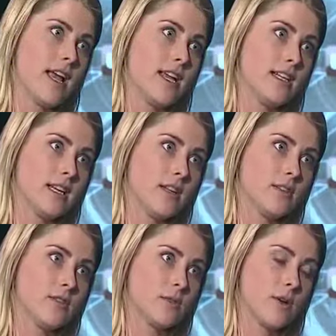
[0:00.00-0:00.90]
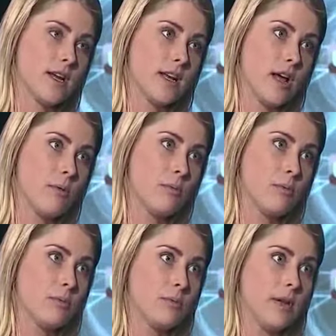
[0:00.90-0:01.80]
I can tell a story and help
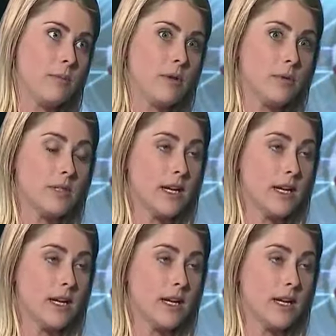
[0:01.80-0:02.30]
people